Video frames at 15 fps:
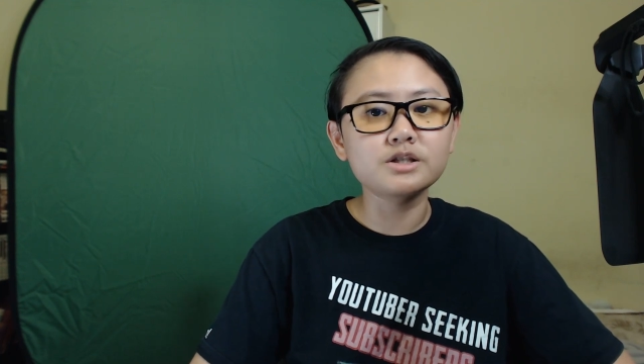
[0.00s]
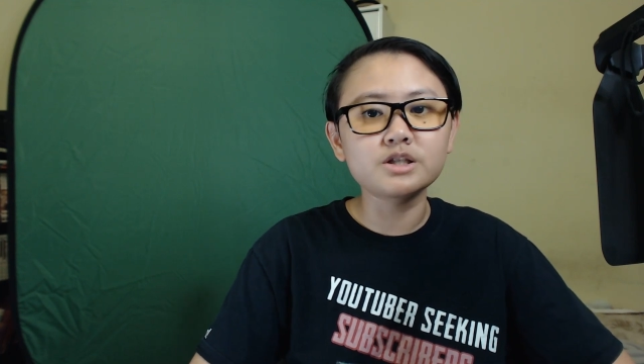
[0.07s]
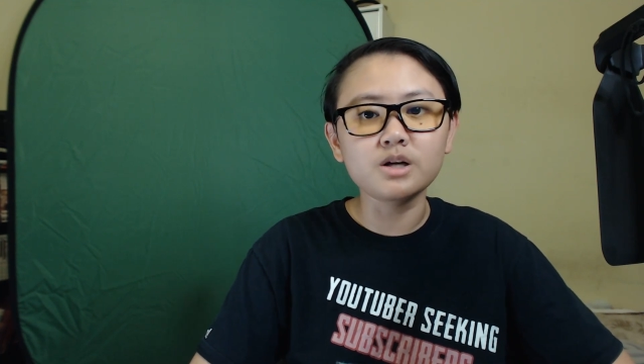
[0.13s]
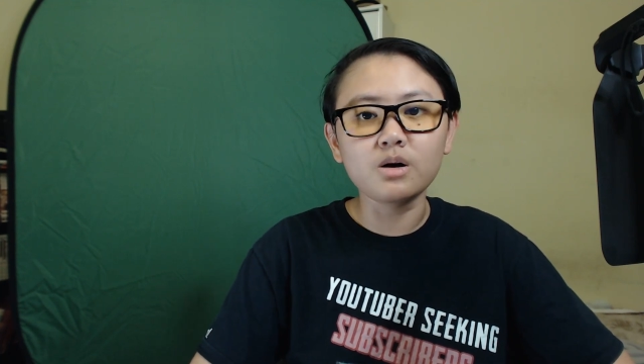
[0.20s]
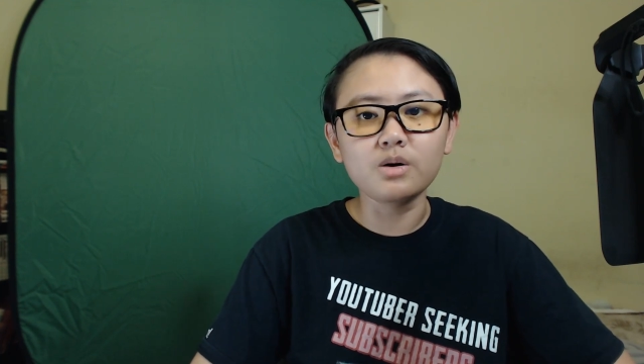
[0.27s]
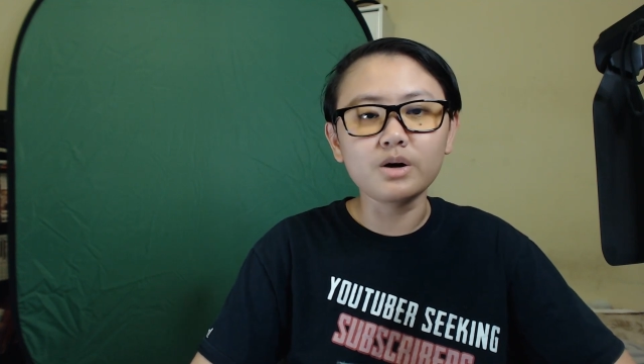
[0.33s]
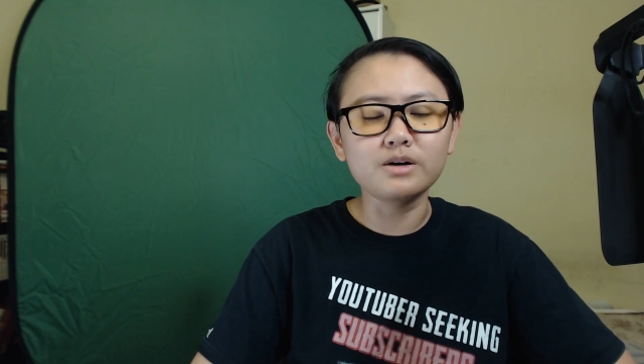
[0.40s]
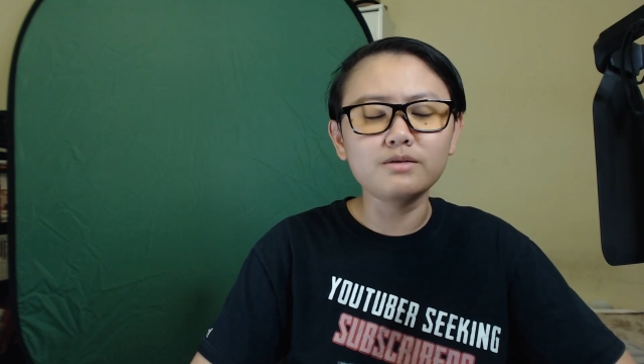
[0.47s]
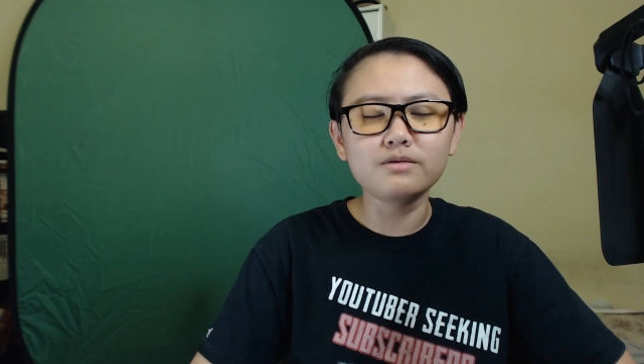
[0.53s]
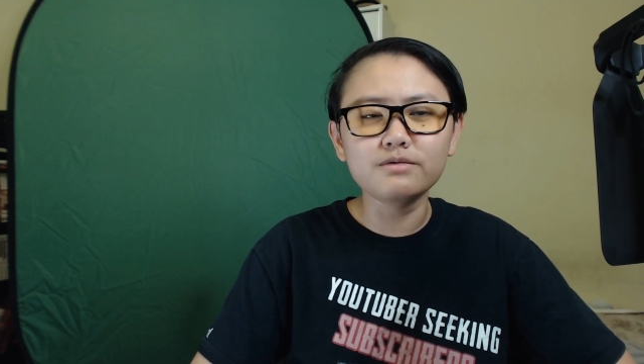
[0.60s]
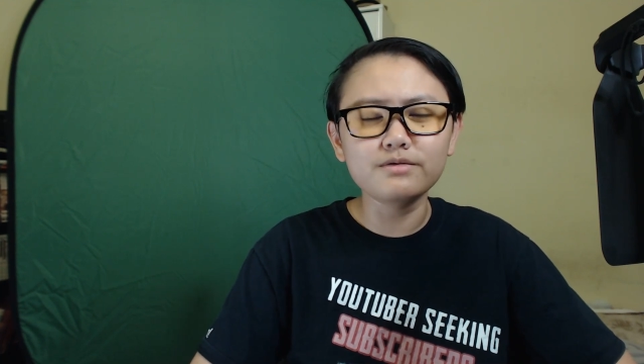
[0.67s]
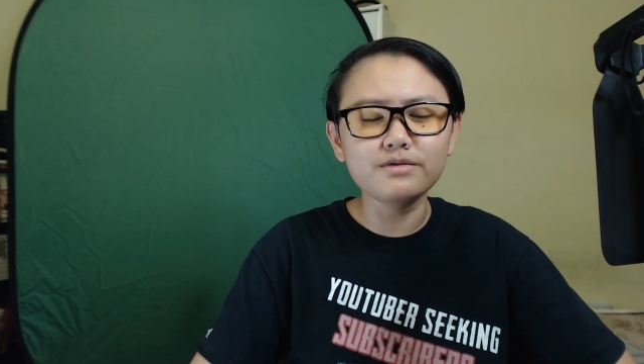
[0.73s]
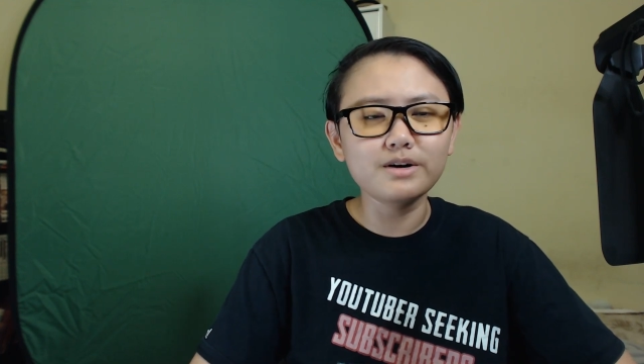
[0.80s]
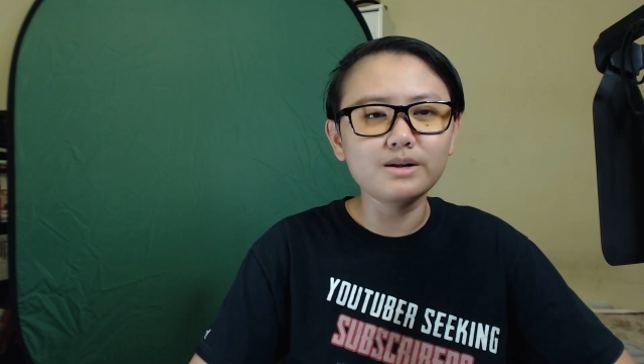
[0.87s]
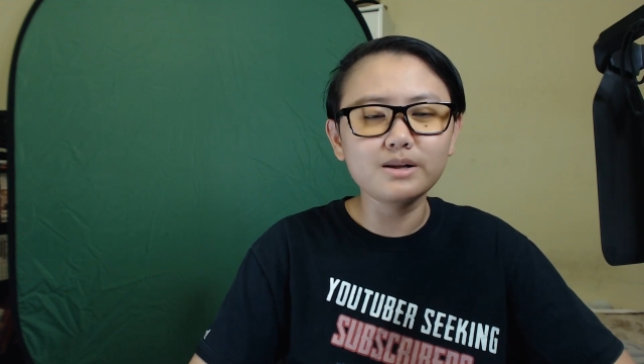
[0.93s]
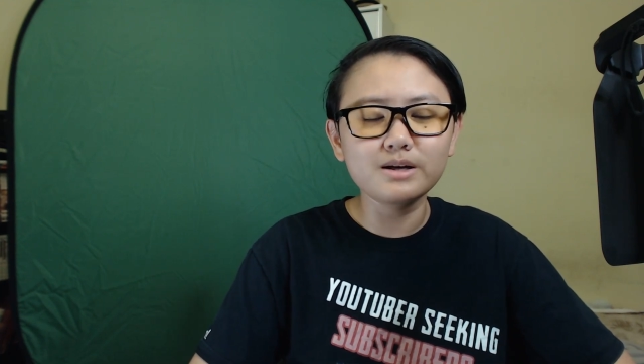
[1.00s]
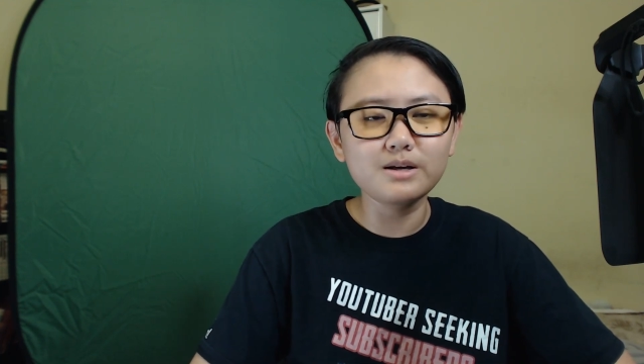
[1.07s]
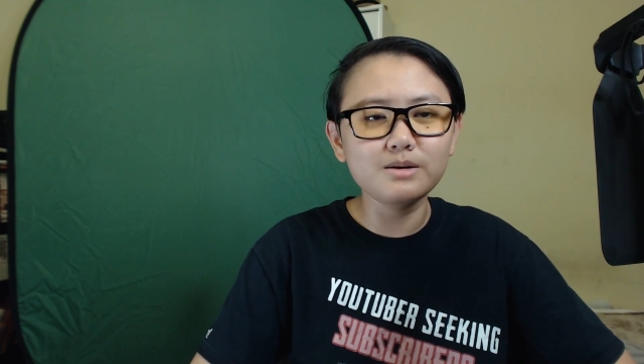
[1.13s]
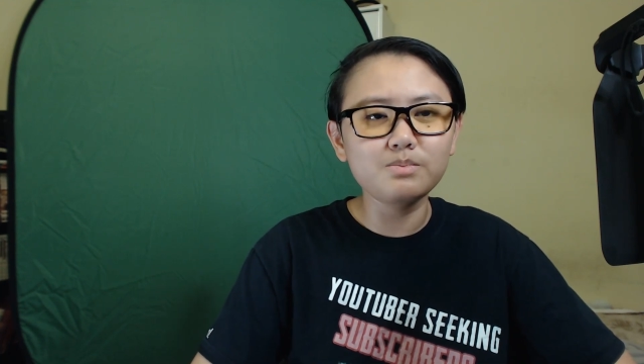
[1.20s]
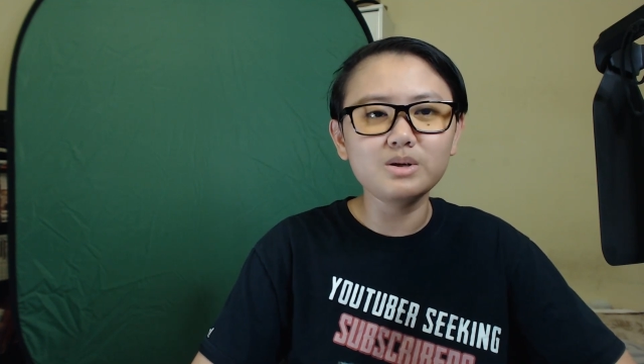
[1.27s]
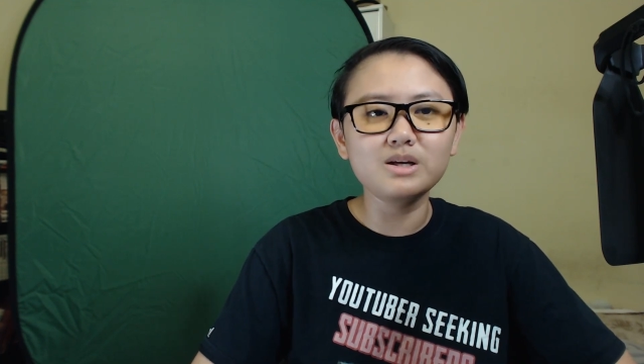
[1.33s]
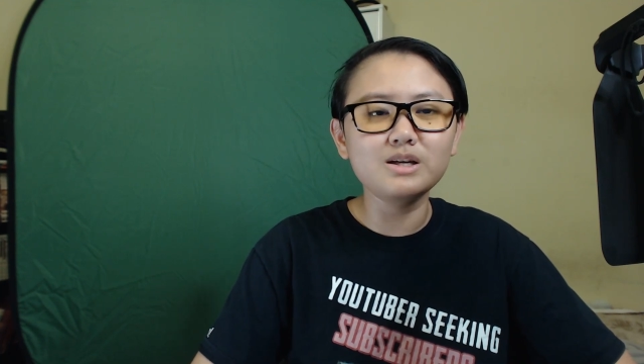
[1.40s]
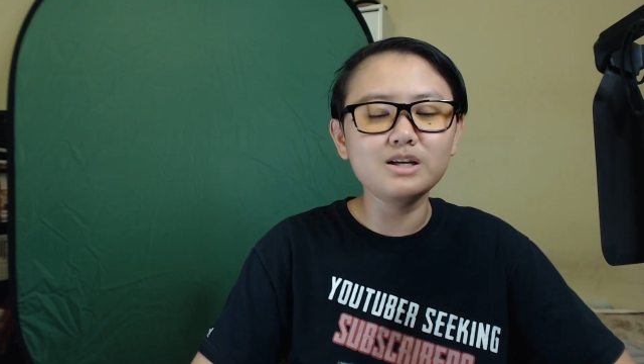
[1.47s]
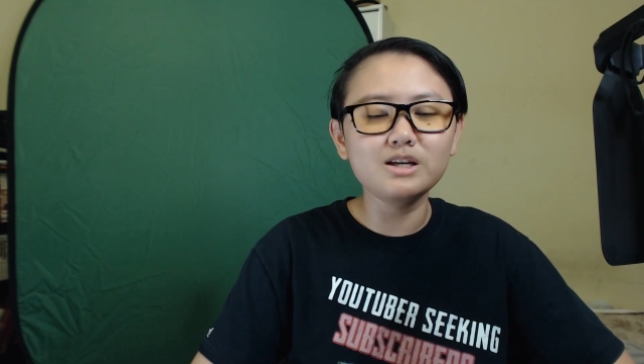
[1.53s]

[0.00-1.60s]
so it'd really be